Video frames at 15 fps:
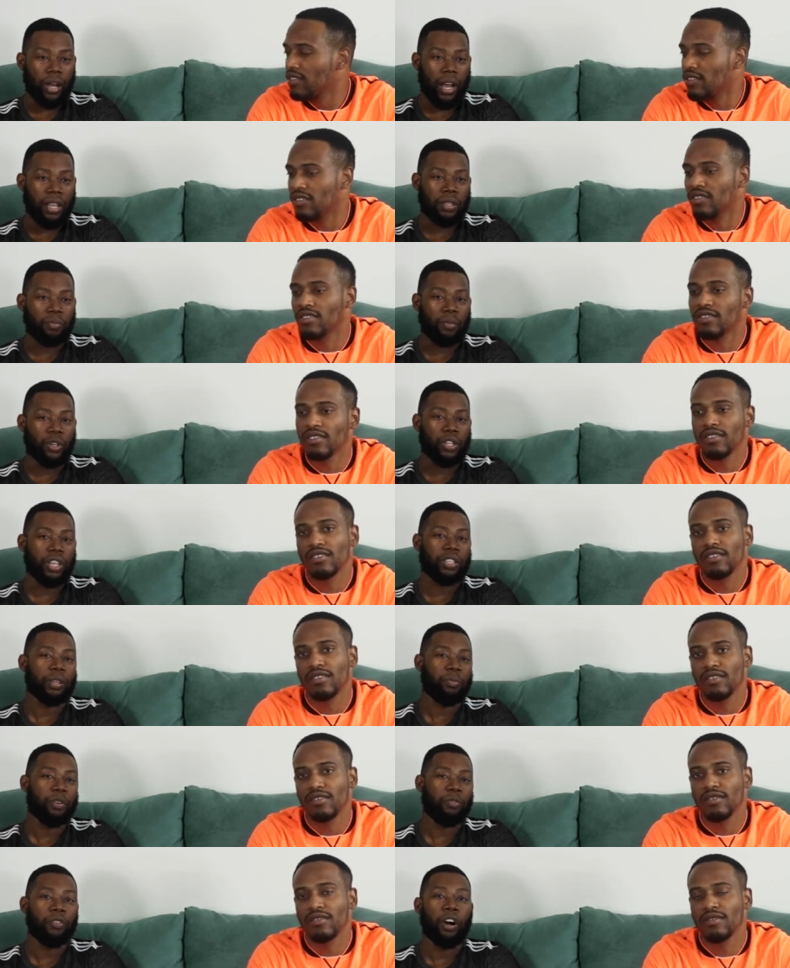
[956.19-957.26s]
Speaker 1: as much as the
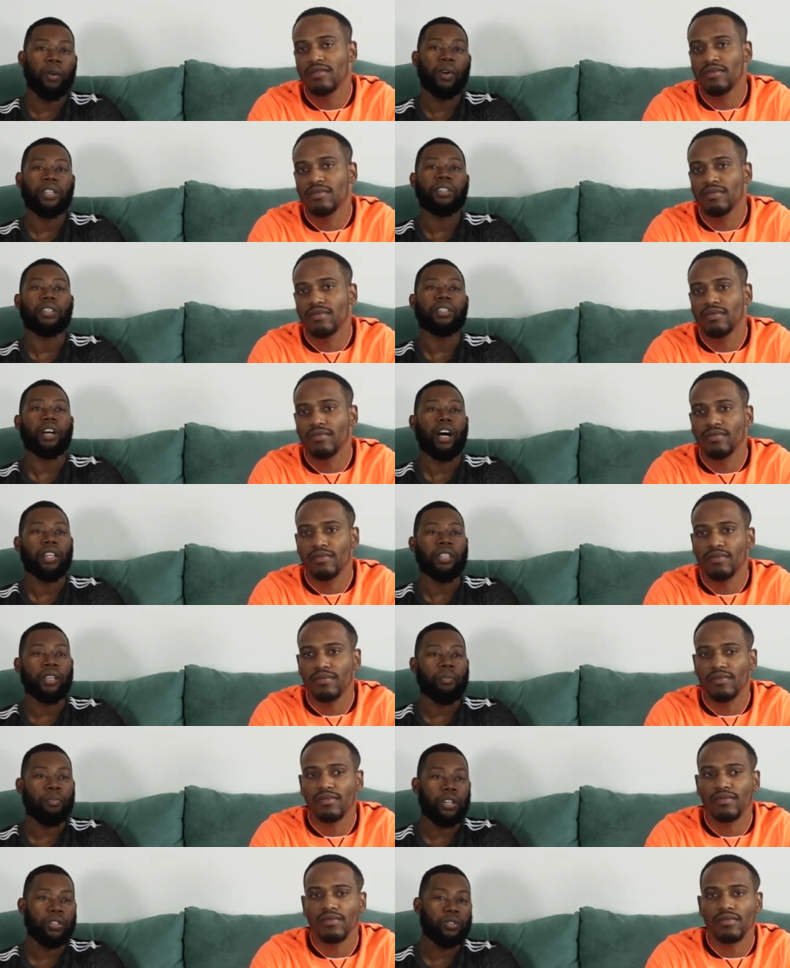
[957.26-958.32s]
performances on the
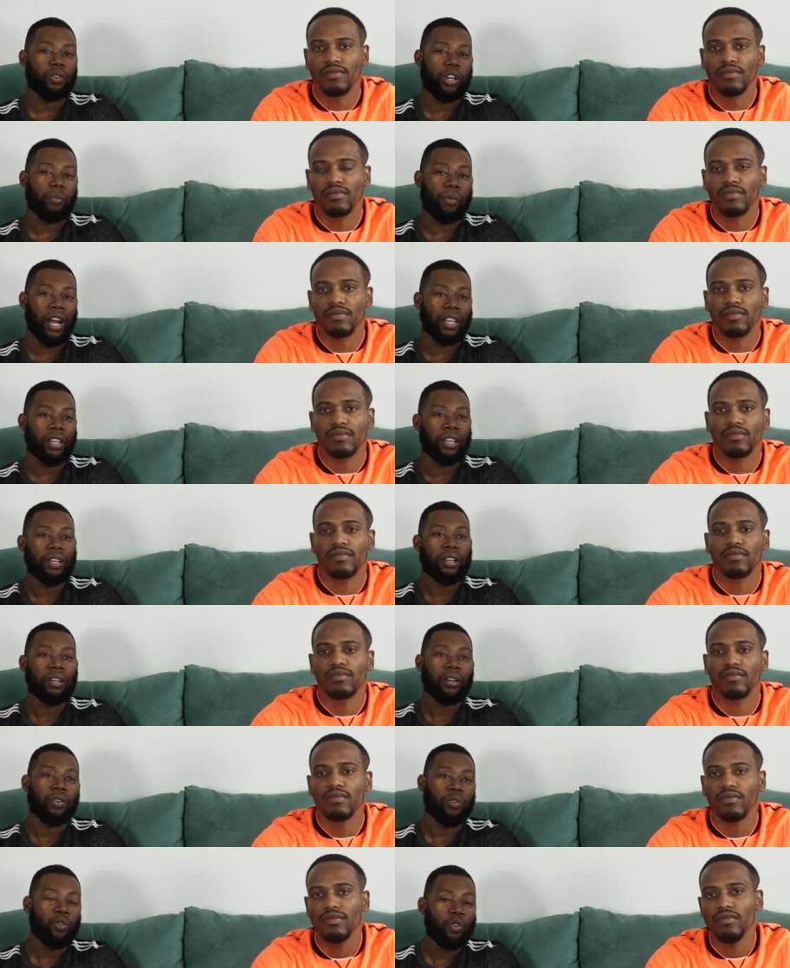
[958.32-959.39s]
pitch were bad,
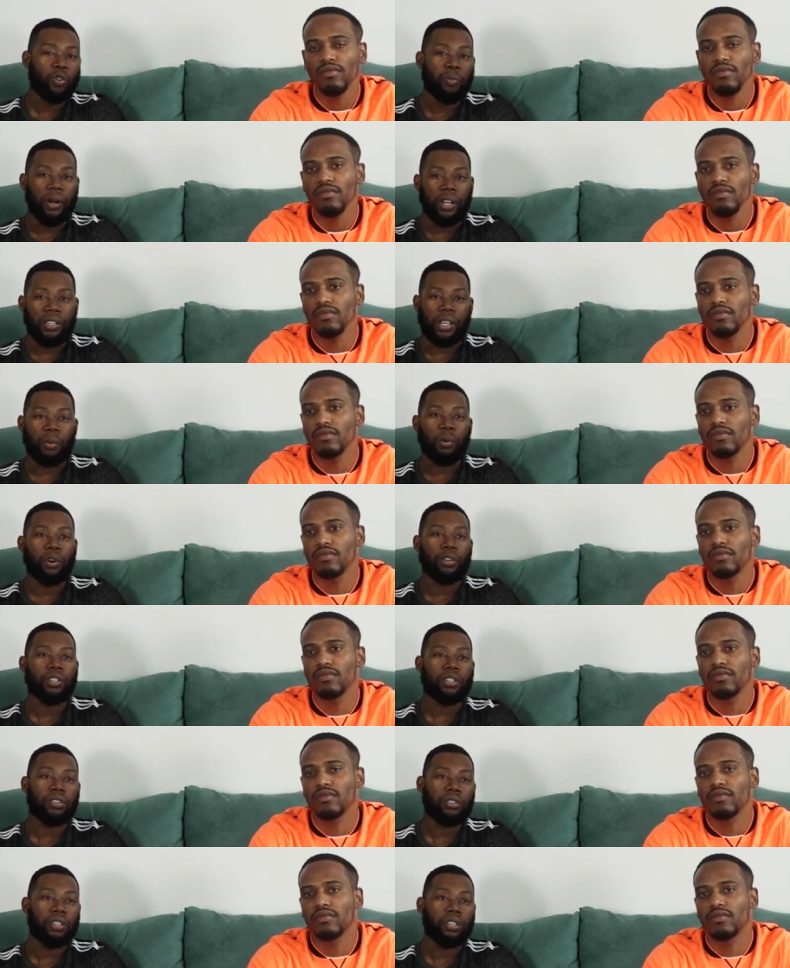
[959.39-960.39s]
rumors about,